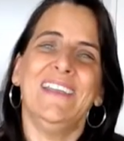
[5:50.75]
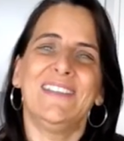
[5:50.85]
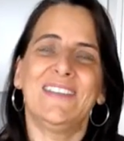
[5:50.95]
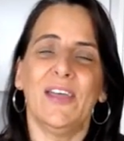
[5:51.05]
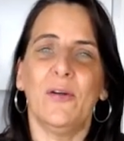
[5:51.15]

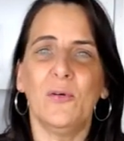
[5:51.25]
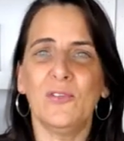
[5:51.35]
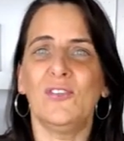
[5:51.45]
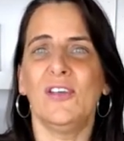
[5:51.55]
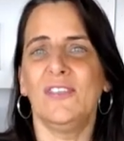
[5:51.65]
So
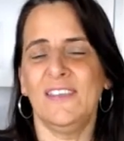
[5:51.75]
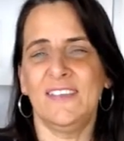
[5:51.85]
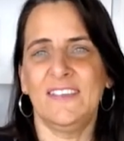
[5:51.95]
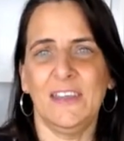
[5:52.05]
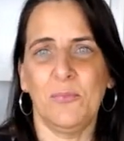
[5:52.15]
also
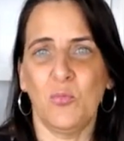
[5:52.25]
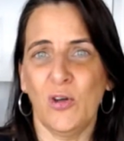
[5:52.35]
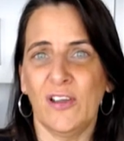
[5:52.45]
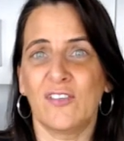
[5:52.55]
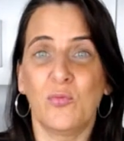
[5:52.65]
this tip
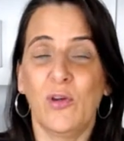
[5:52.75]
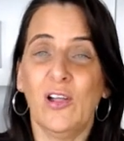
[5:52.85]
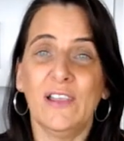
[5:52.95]
works well